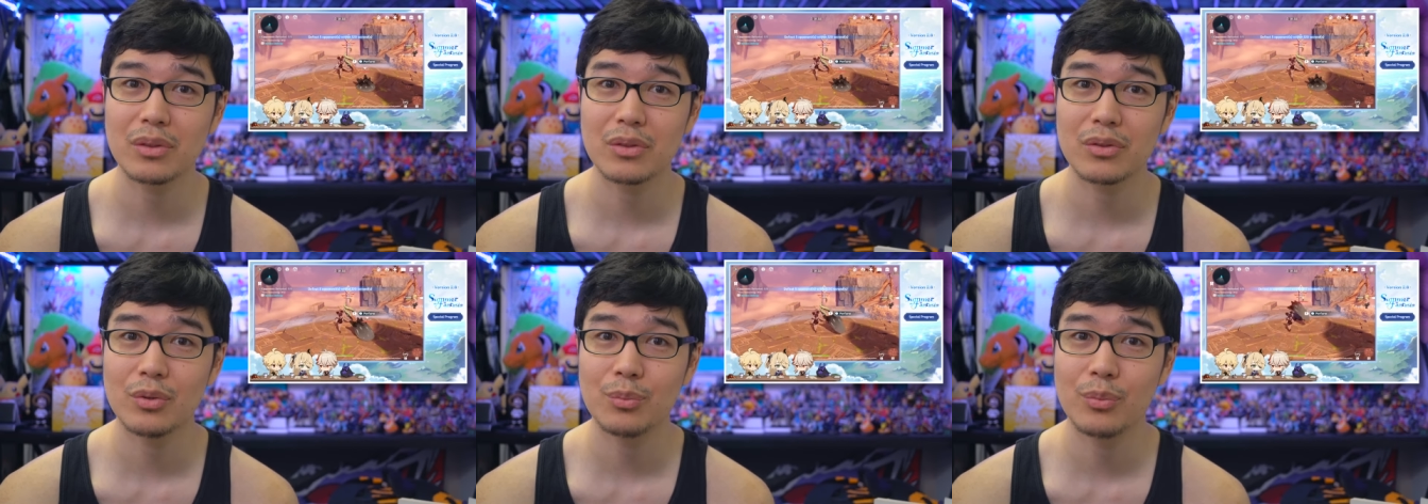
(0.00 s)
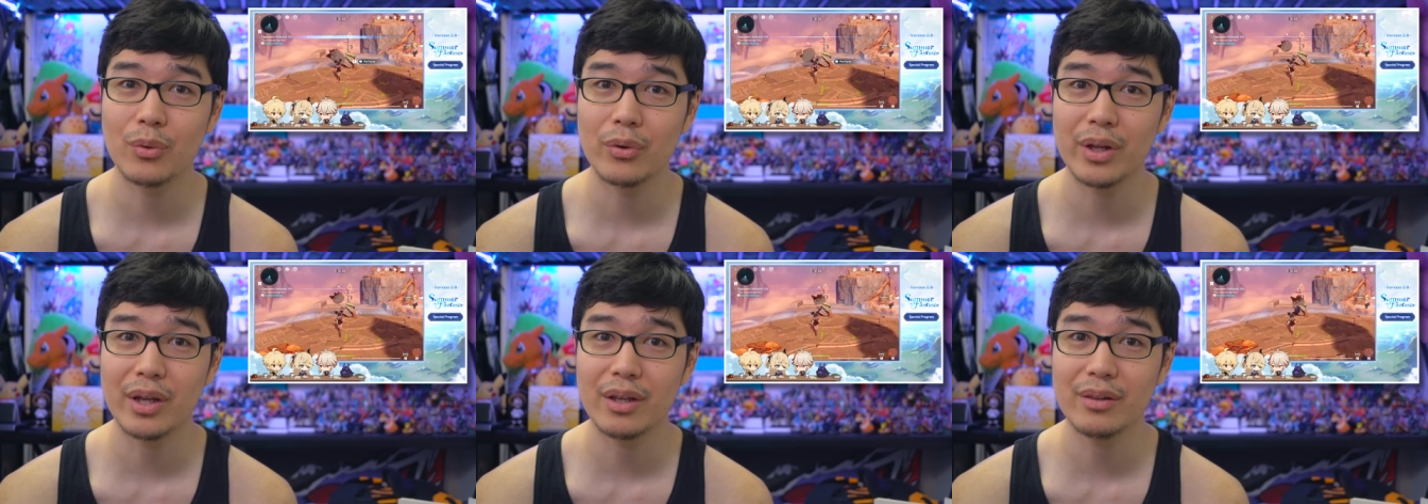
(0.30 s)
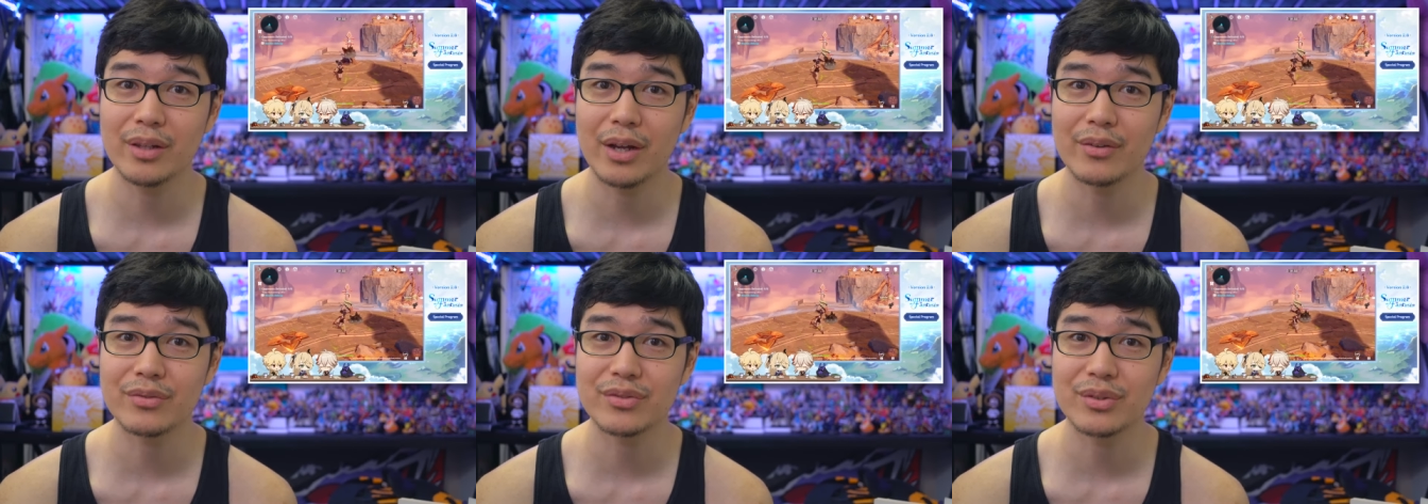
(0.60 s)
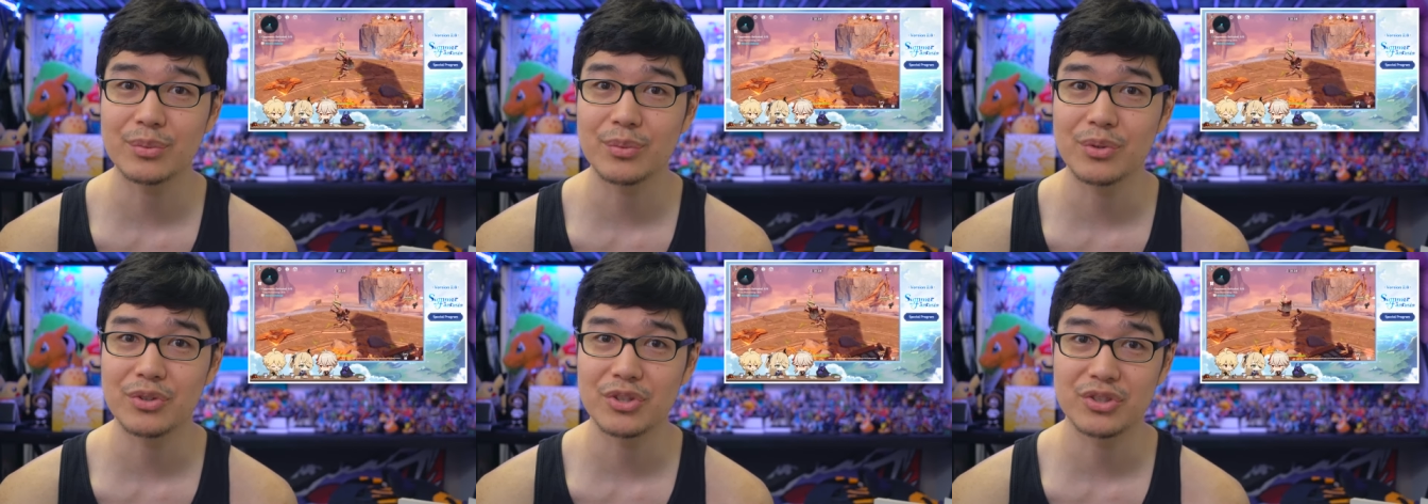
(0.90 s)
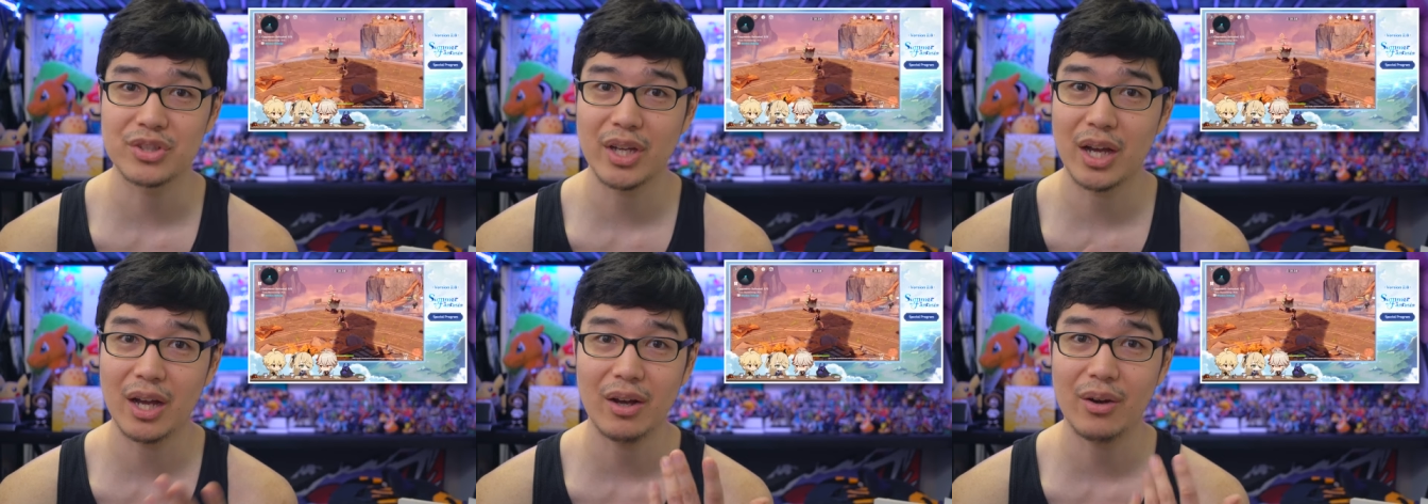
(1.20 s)
2.8 live stream was
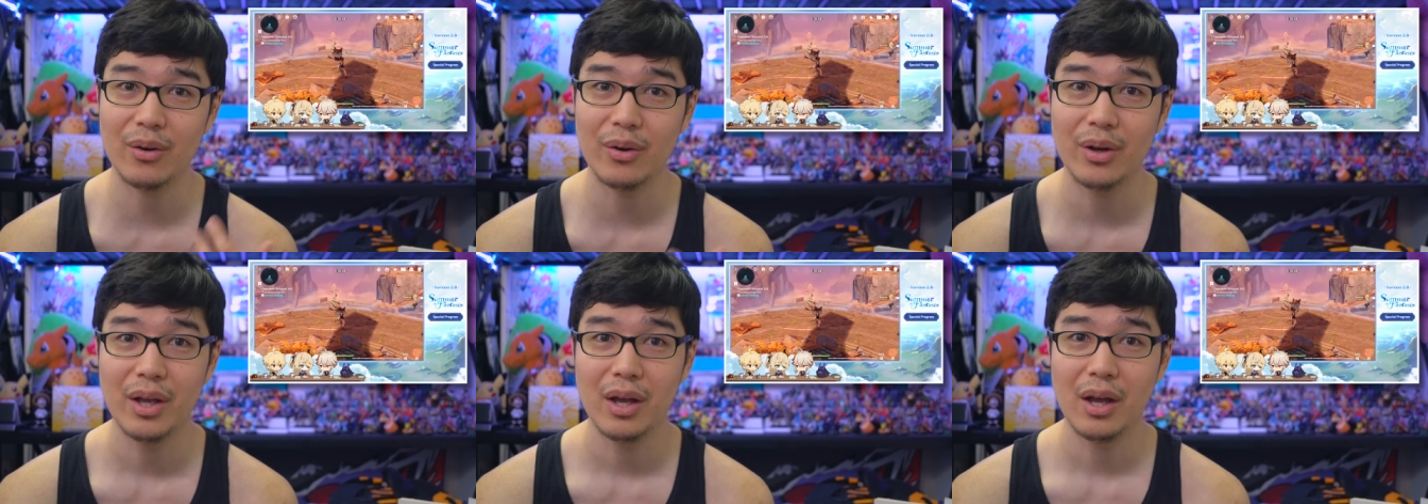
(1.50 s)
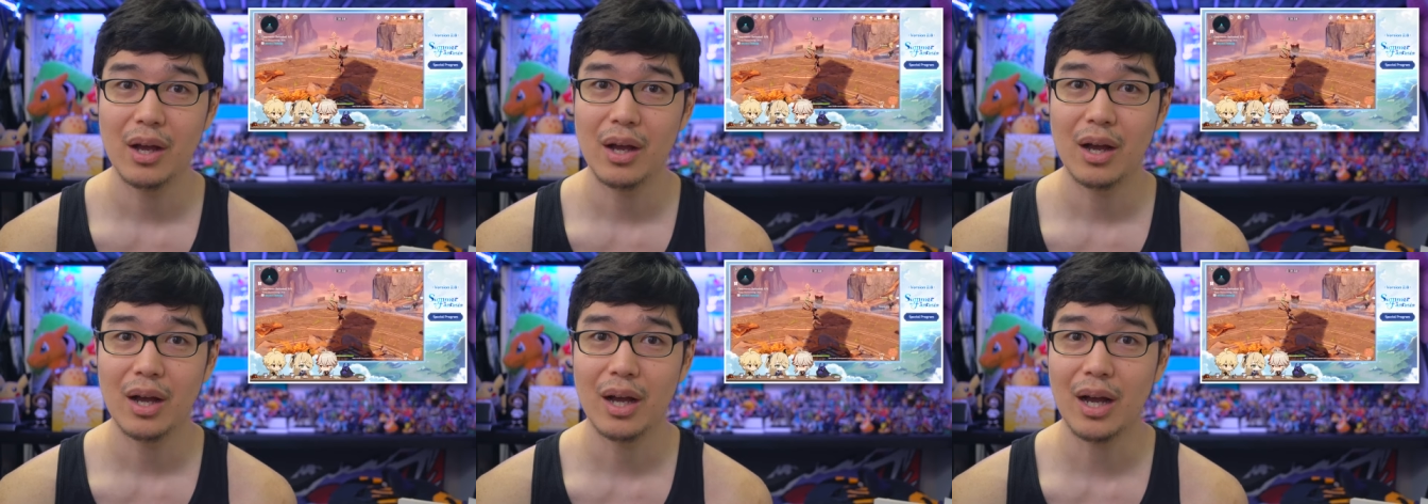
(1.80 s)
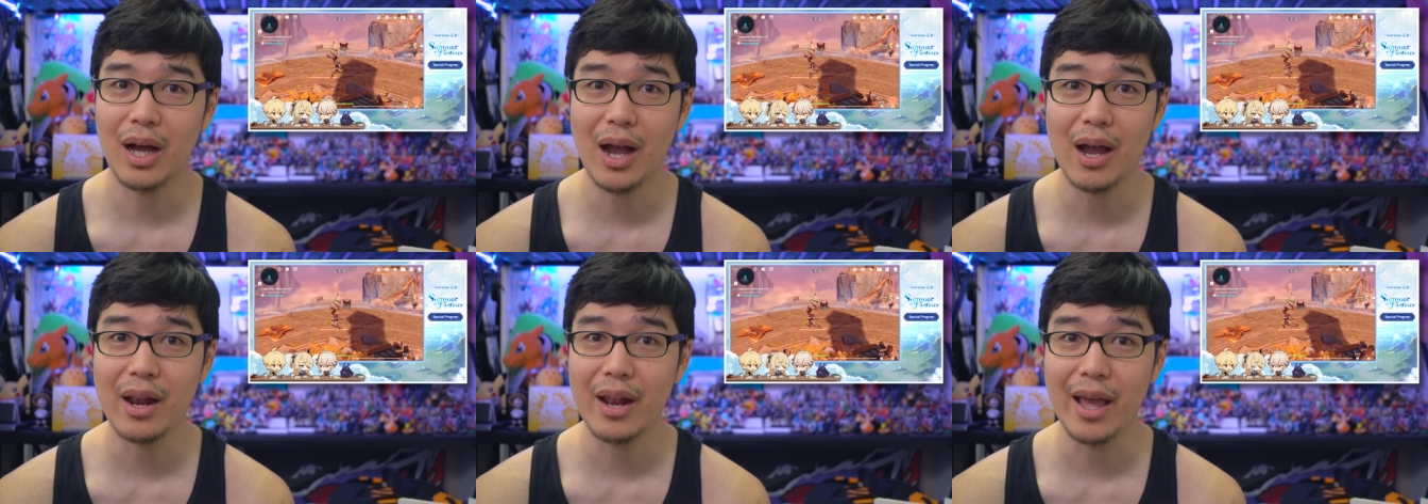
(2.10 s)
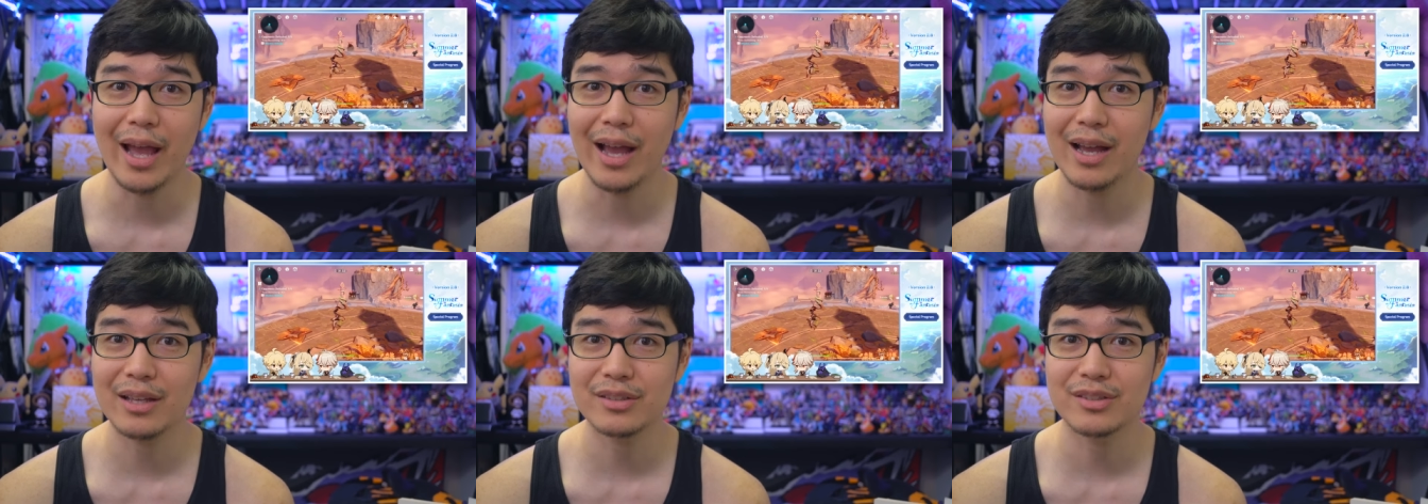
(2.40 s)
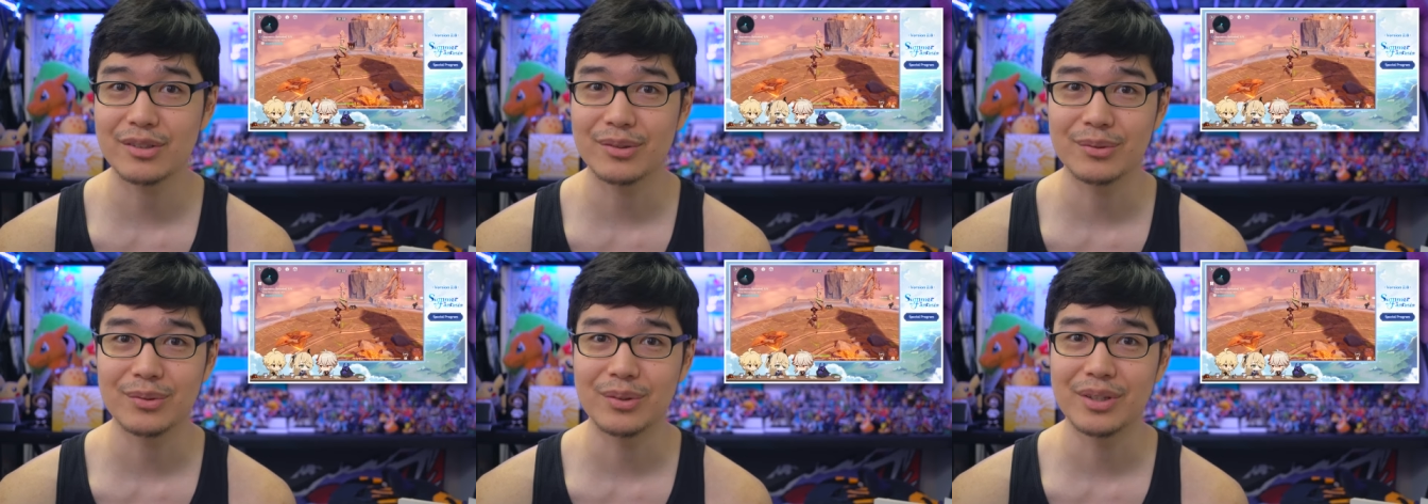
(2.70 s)
just how hot
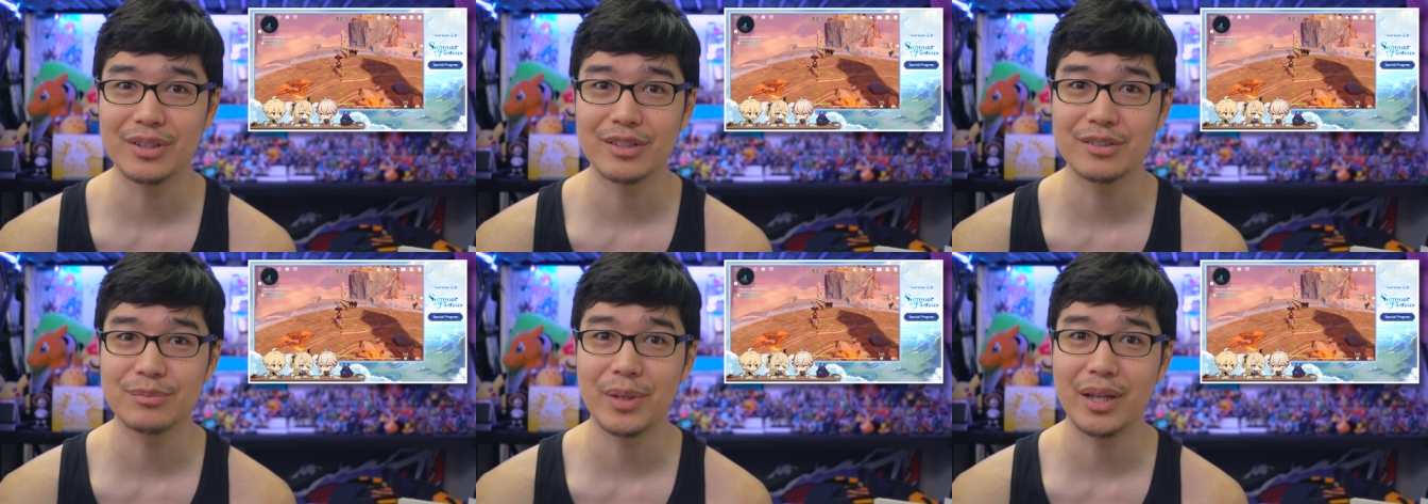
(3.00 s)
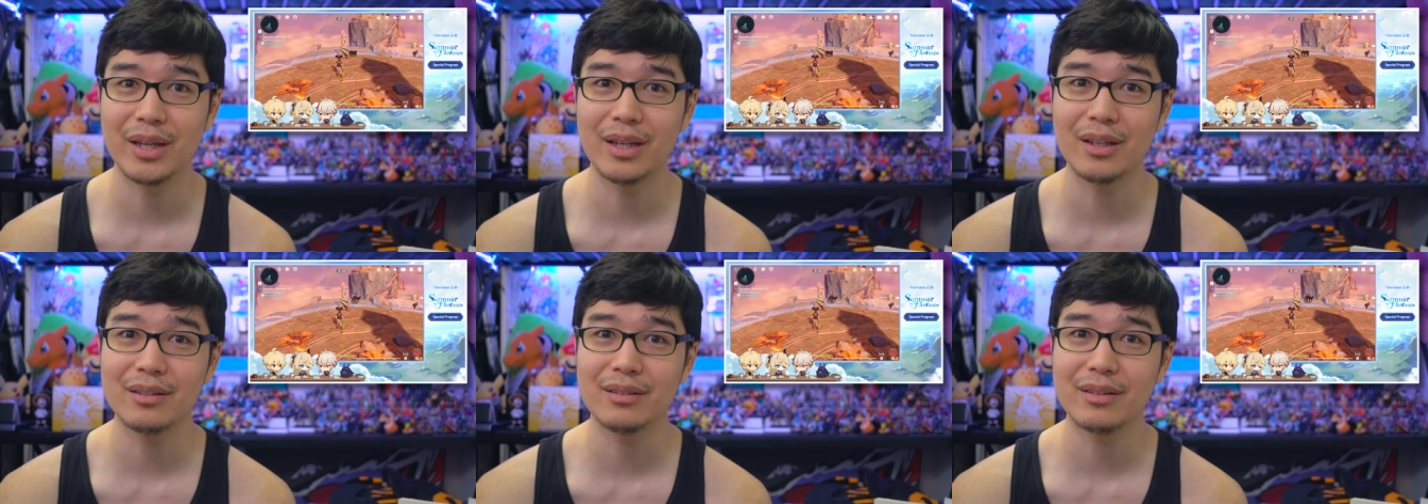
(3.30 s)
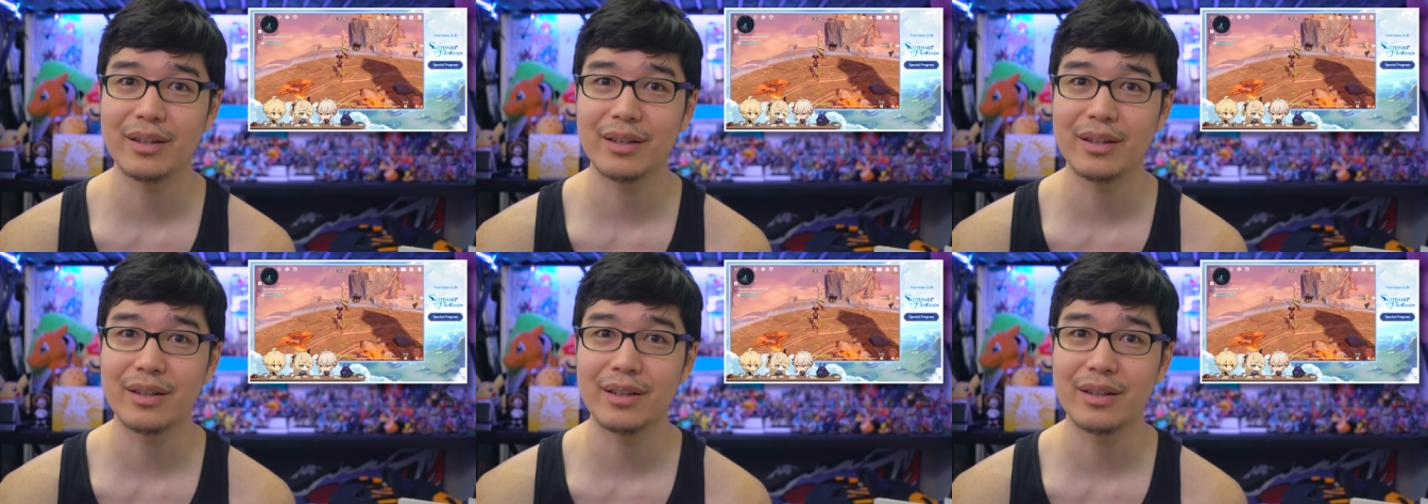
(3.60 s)
ass it was, man.